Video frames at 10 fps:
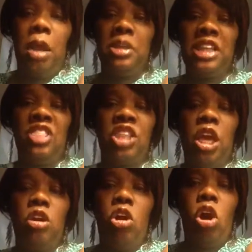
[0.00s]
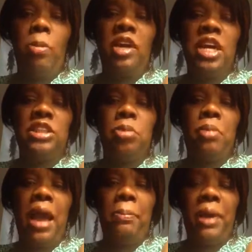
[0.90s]
Because I thank God because of
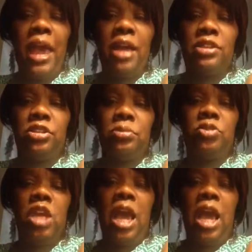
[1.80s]
my pastor.